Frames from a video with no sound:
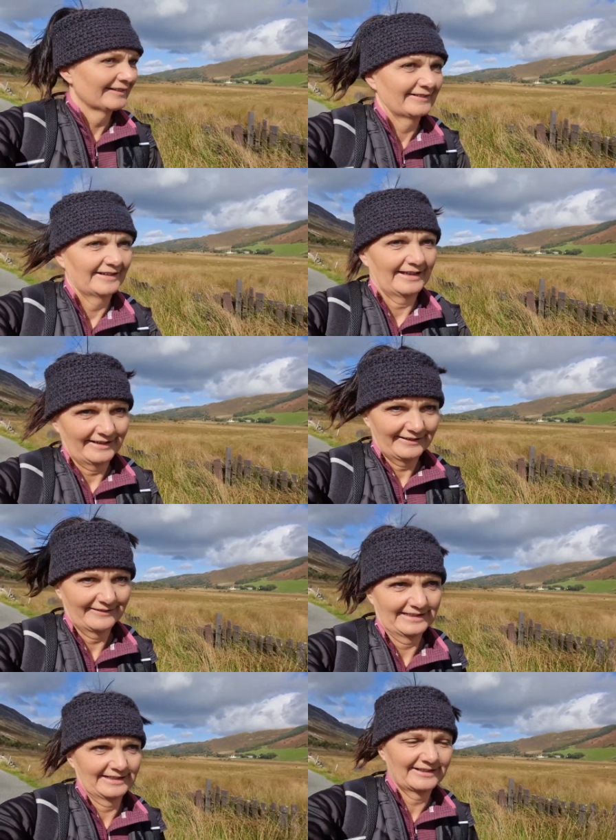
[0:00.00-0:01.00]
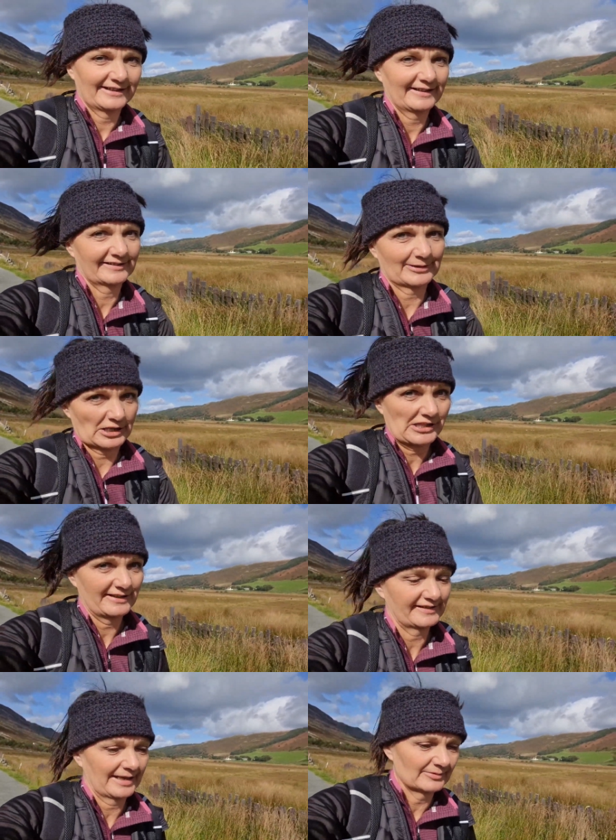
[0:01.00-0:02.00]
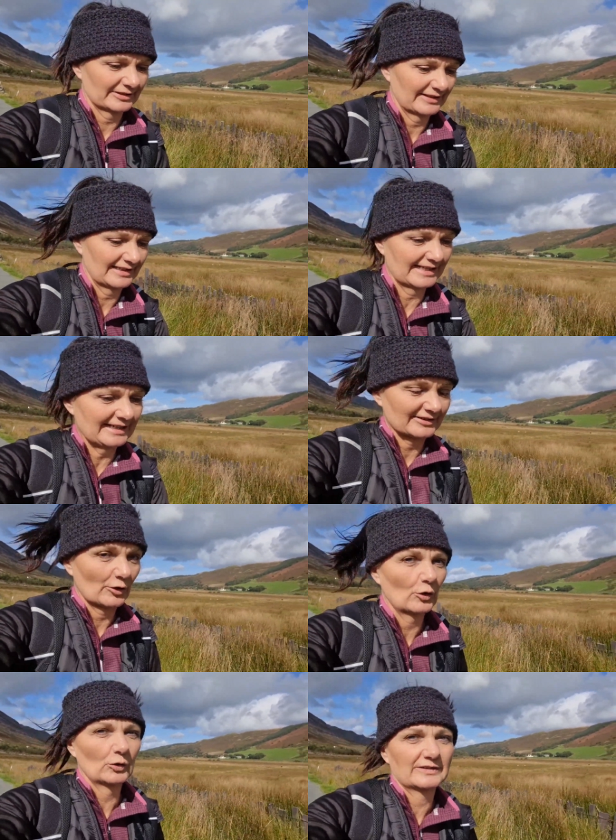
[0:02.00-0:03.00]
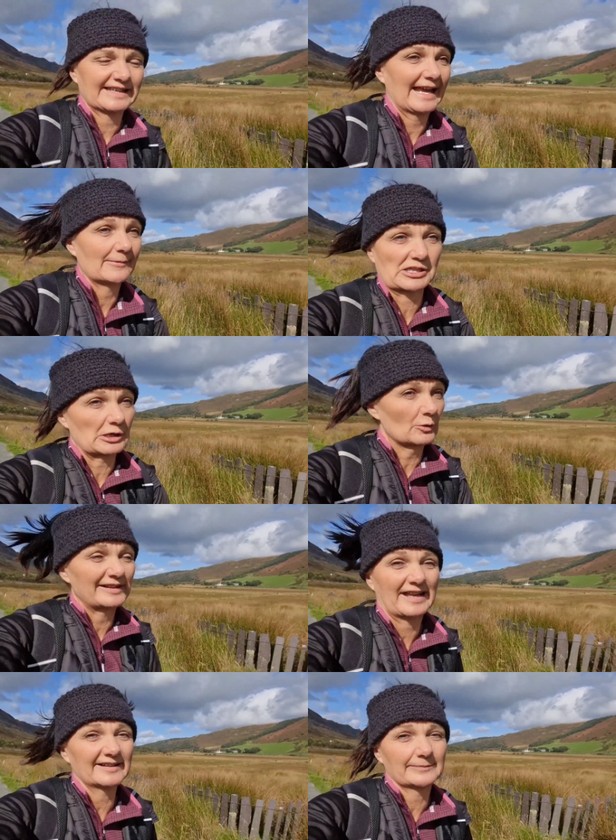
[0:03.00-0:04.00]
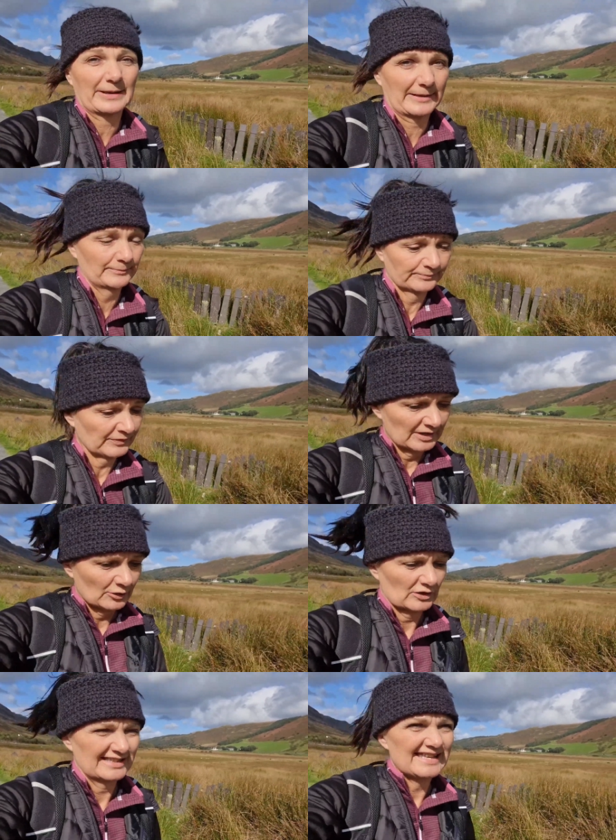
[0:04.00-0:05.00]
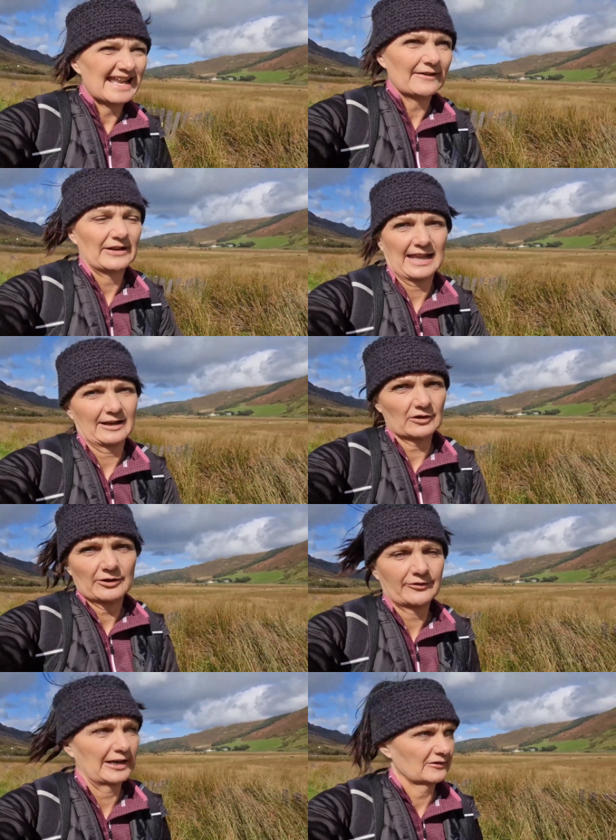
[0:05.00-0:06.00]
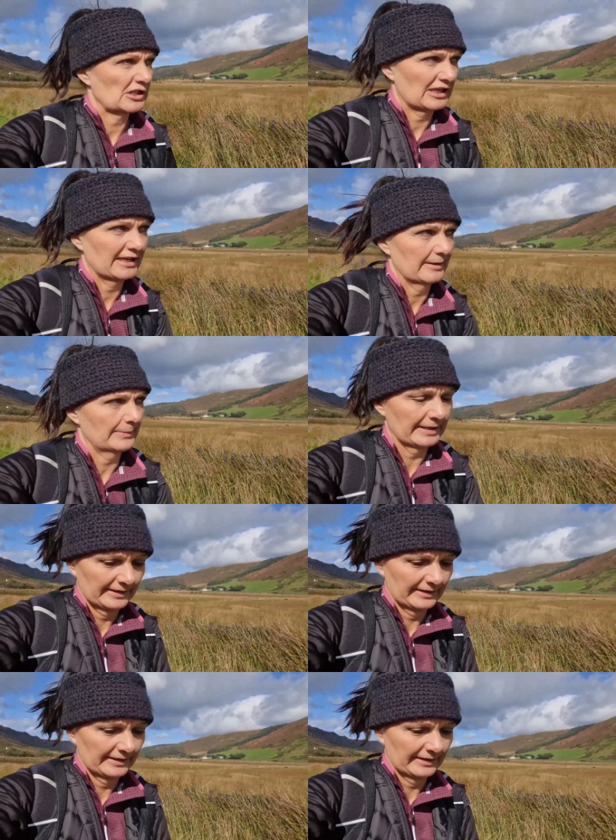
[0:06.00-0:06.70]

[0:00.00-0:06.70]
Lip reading: So that's why she's kept on the lead at all times. She always has been. Would never let her off round sheep.